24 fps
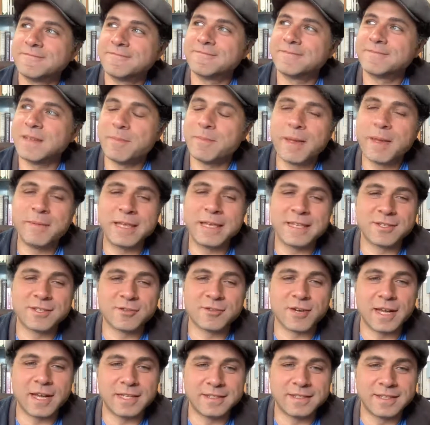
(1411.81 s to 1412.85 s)
maybe he's
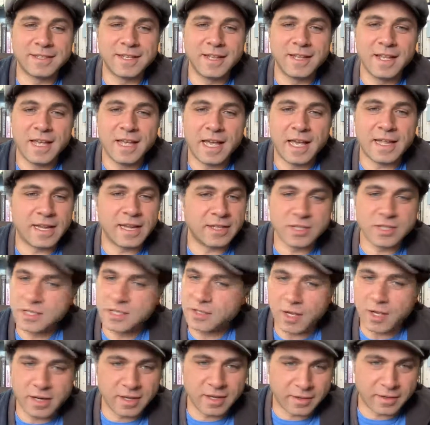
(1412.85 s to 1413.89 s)
right. And I just
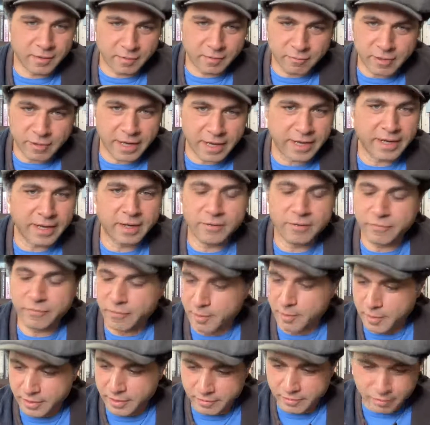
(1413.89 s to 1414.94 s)
started writing it
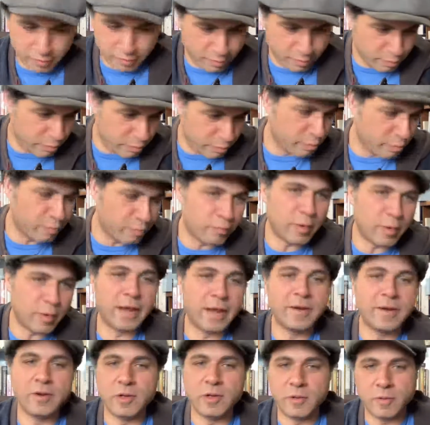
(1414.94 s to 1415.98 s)
from a
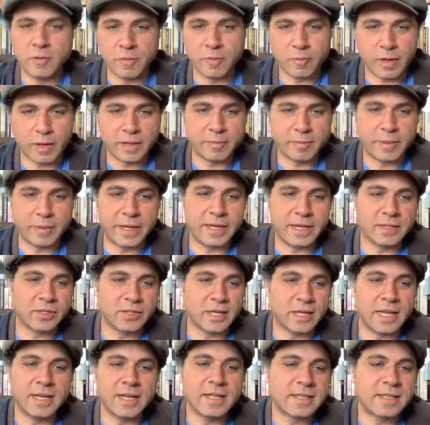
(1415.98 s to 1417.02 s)
brand new white page.
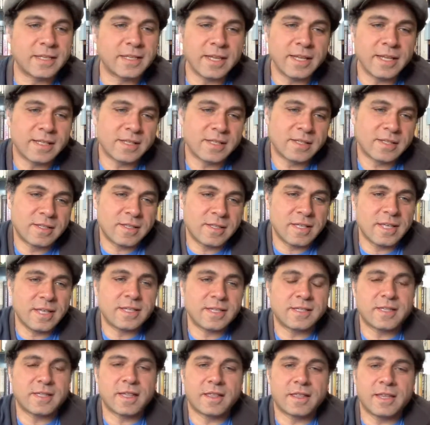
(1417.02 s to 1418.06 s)
And it's
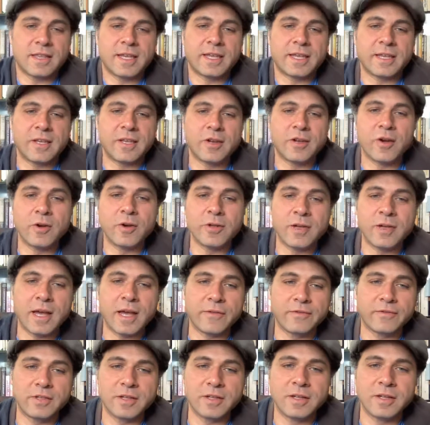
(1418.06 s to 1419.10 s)
the thing, you have
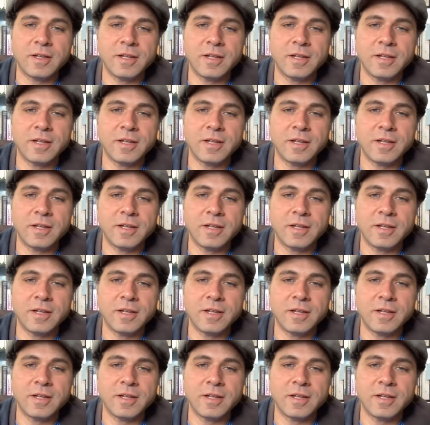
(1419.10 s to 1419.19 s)
to,